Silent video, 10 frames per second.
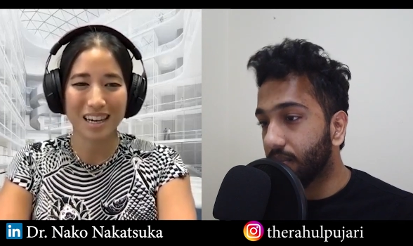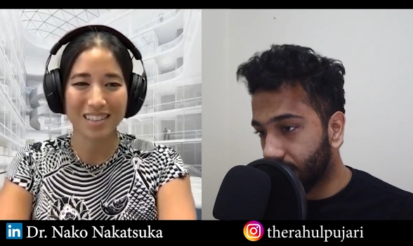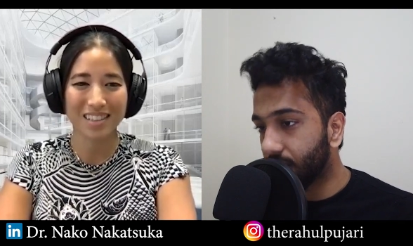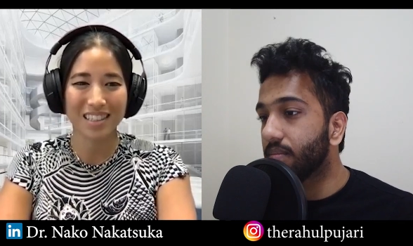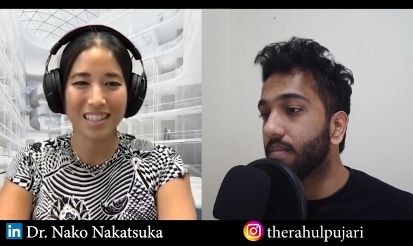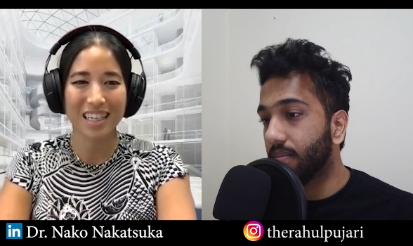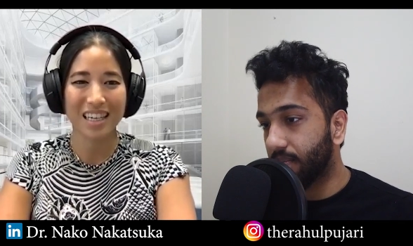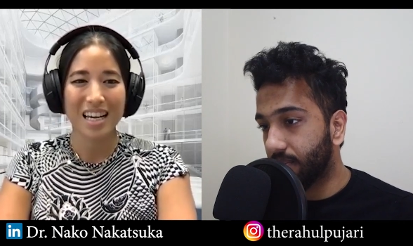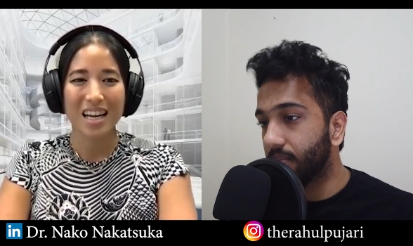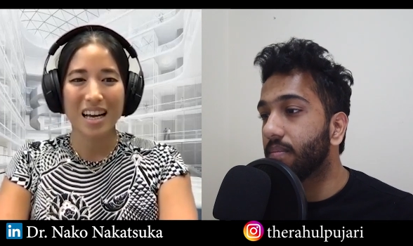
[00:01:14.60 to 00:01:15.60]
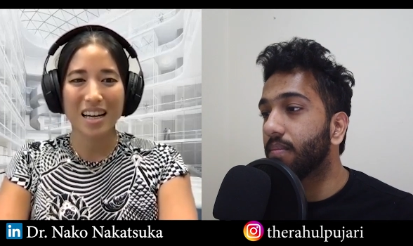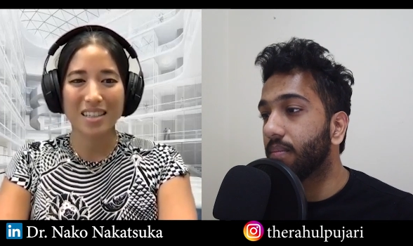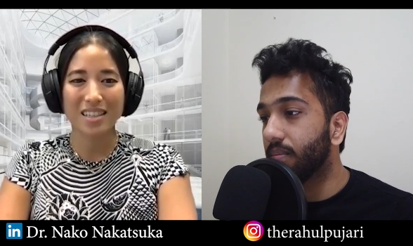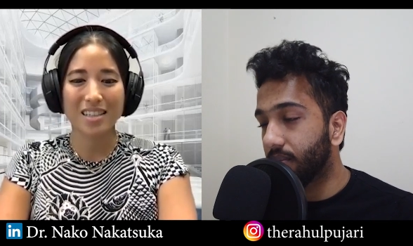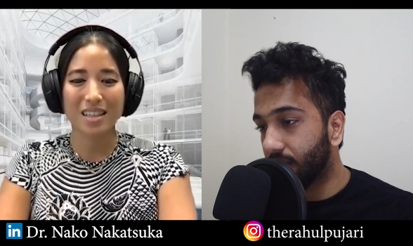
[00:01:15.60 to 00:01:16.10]
Speaker 1: actually.
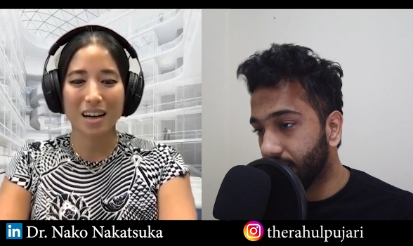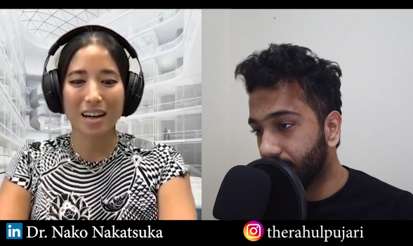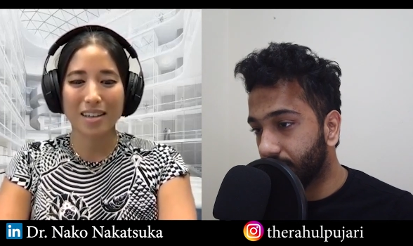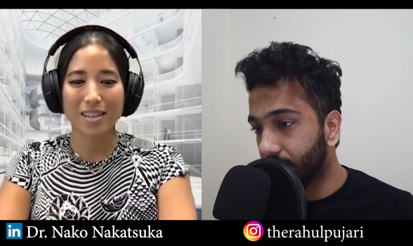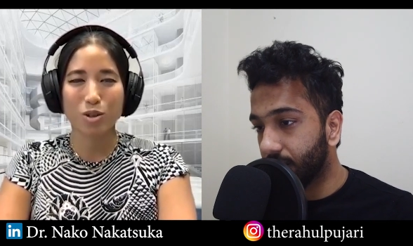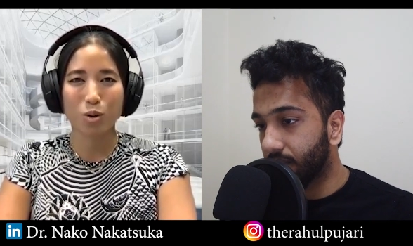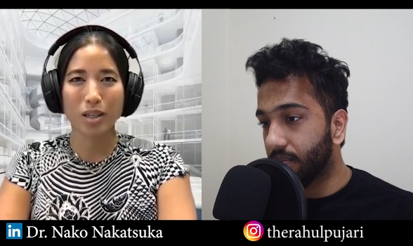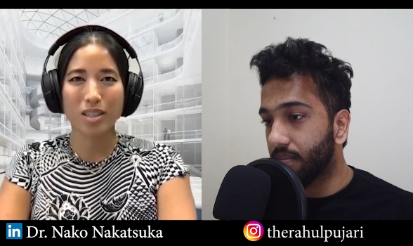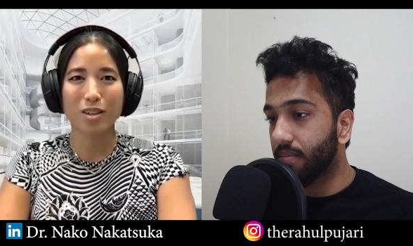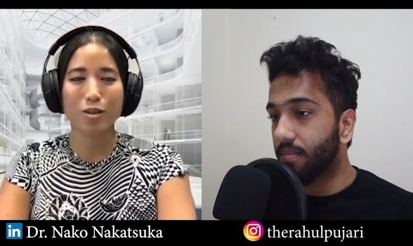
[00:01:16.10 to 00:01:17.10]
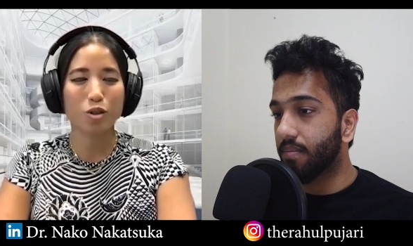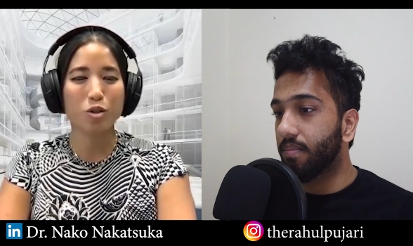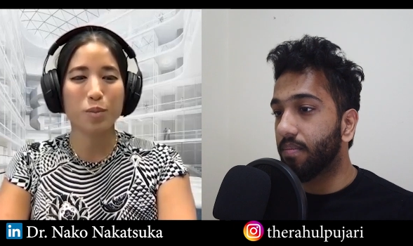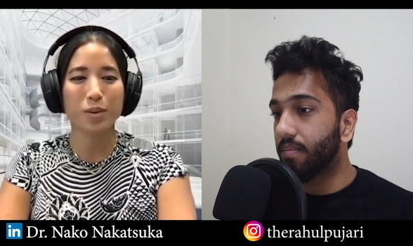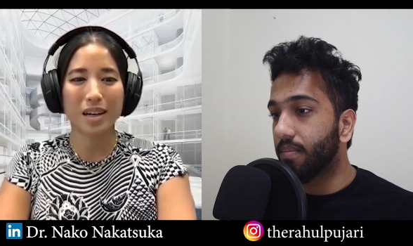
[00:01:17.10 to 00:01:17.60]
And I joined a
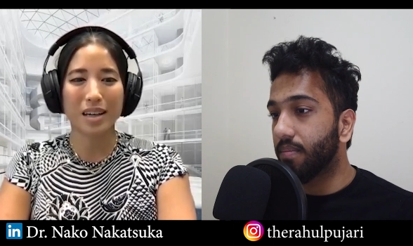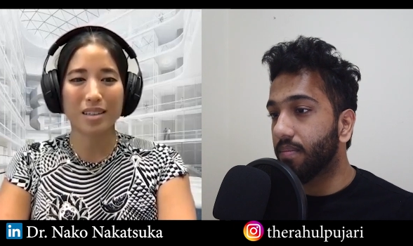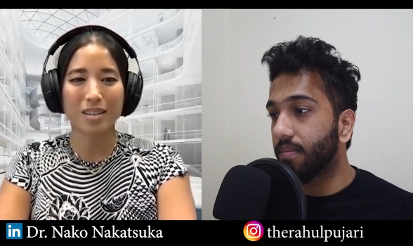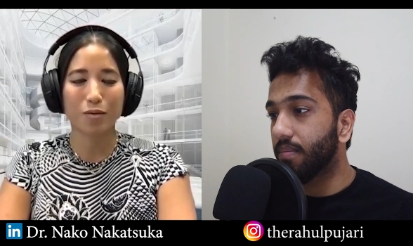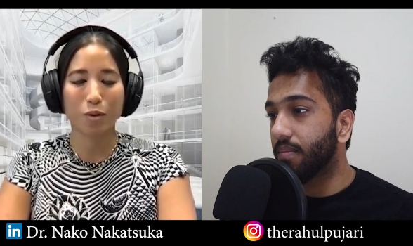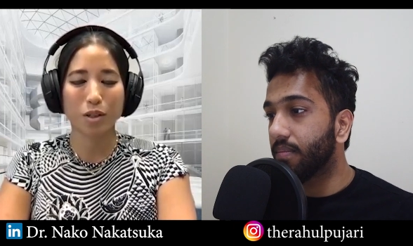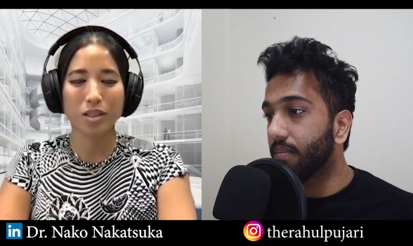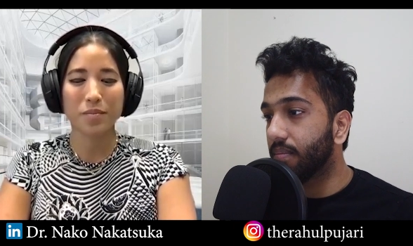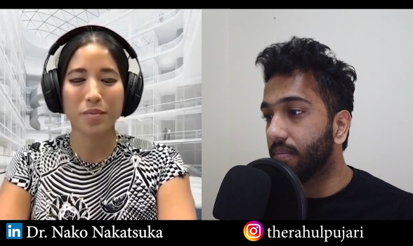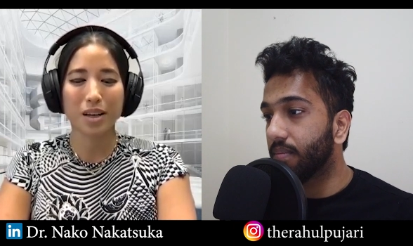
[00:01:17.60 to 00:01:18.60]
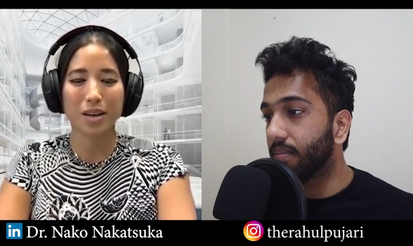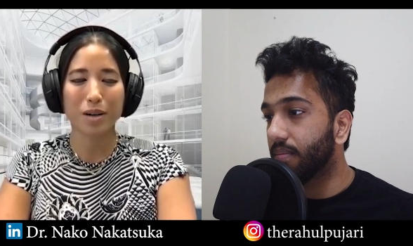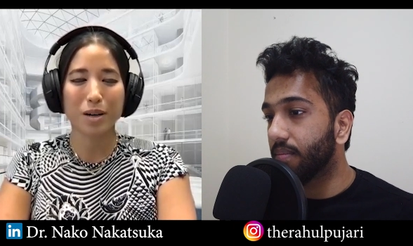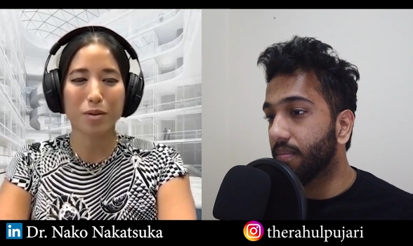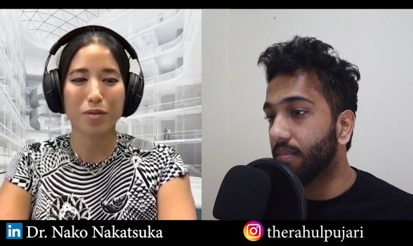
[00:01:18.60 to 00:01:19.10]
group at Fordham led
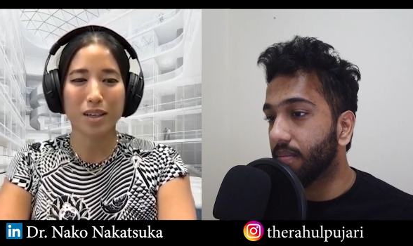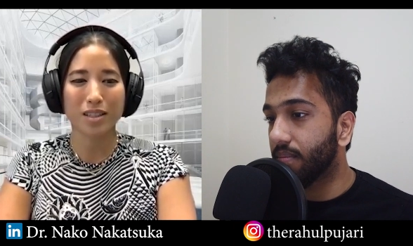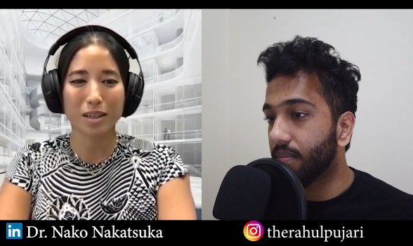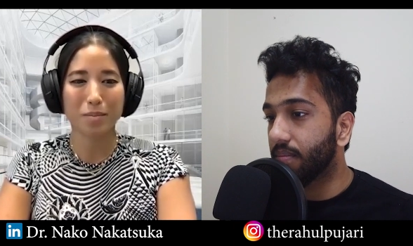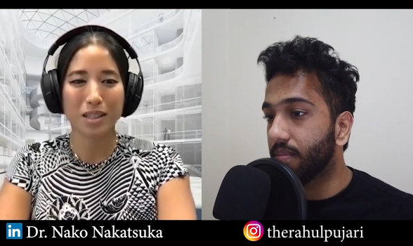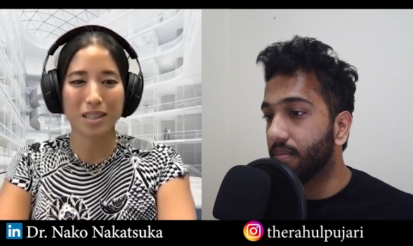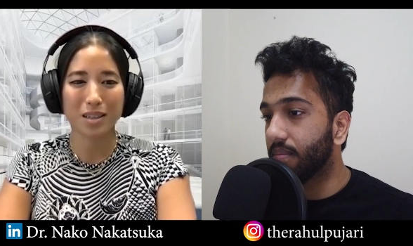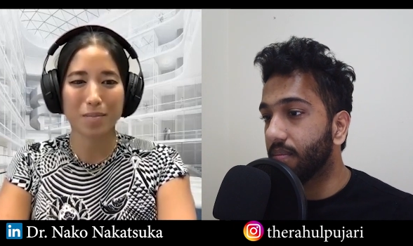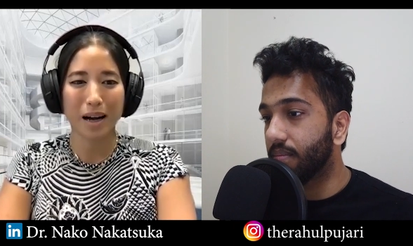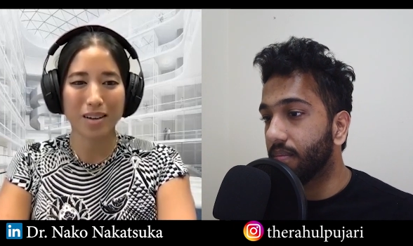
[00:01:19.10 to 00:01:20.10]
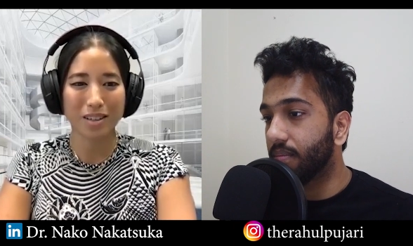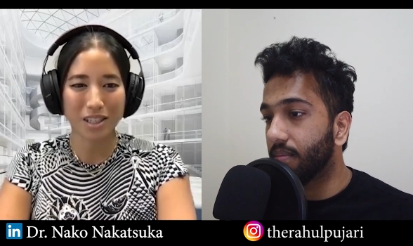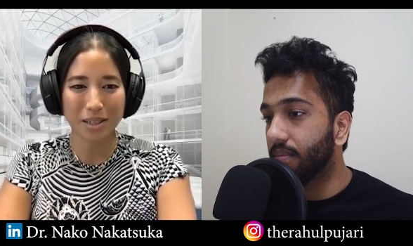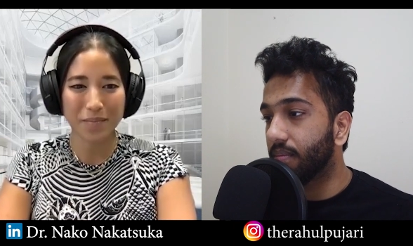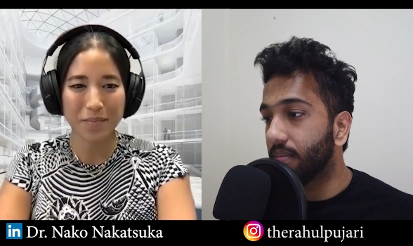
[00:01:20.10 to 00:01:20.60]
by Professor Ipsita
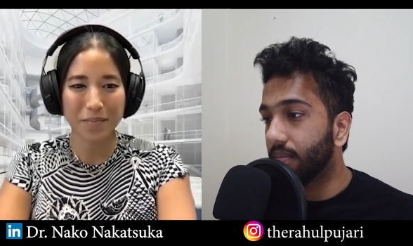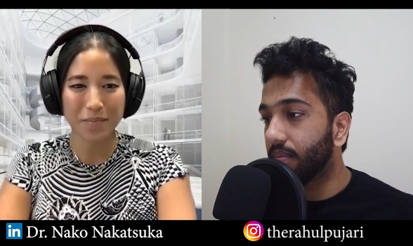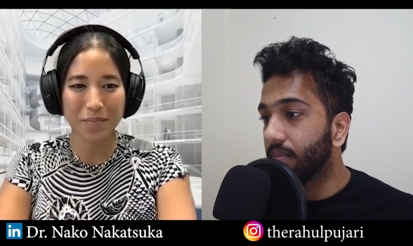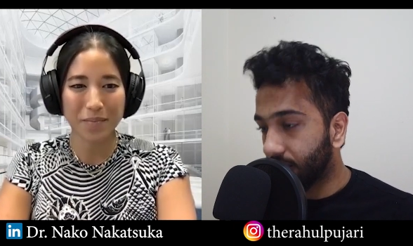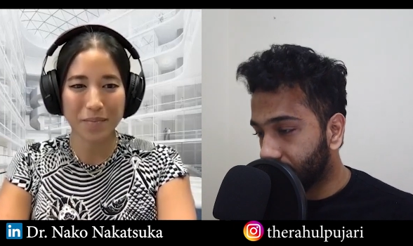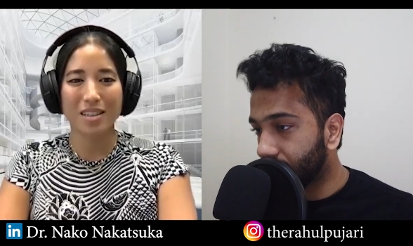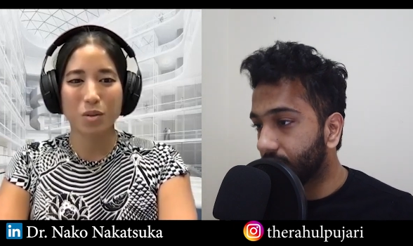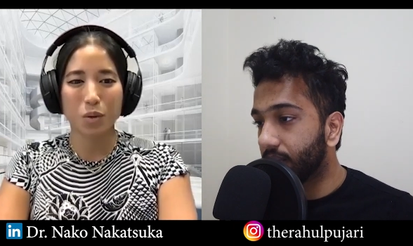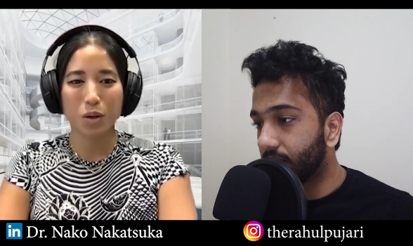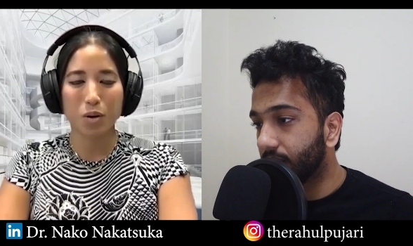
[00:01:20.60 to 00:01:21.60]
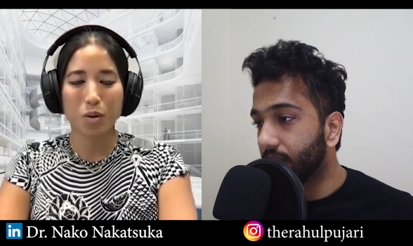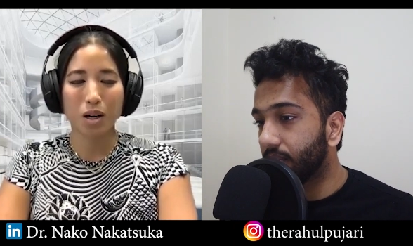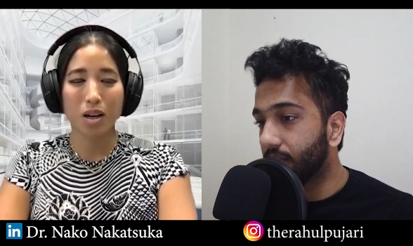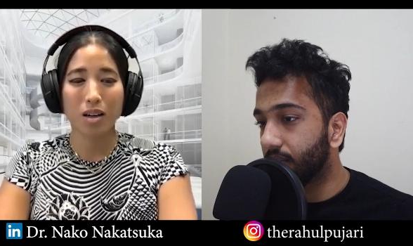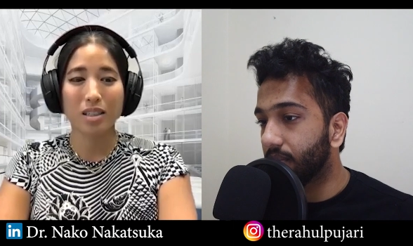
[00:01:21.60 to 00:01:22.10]
Banerjee, and we were
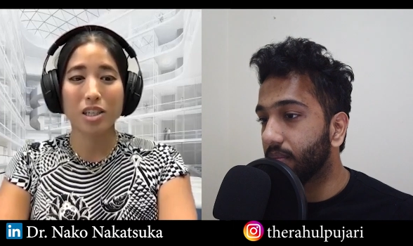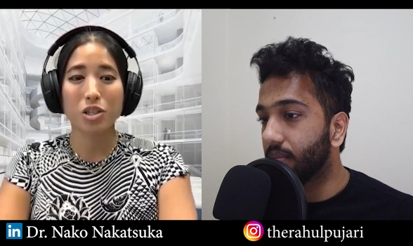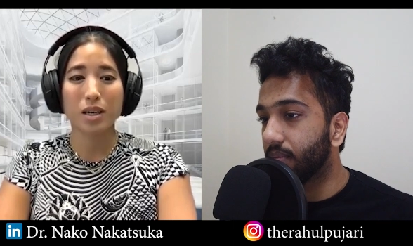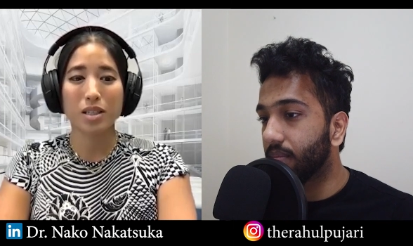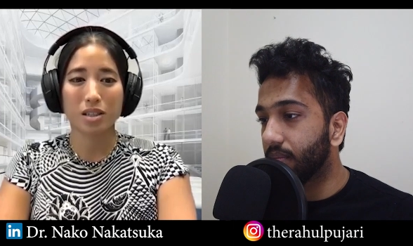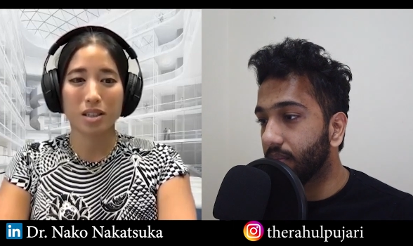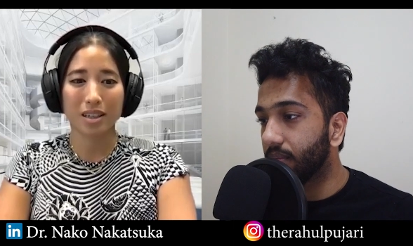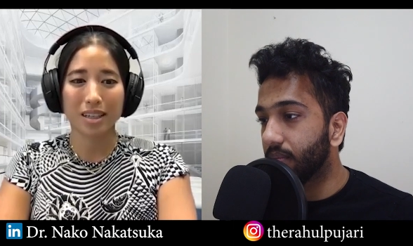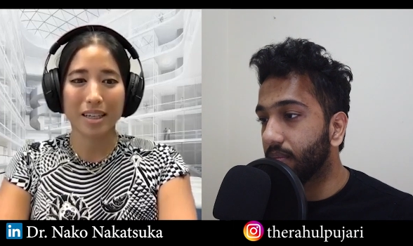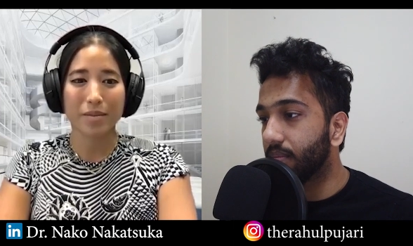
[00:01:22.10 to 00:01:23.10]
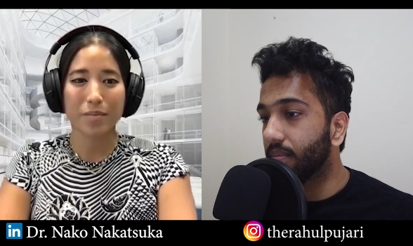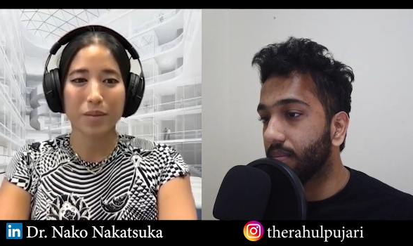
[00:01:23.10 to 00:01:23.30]
working on tissue engineering.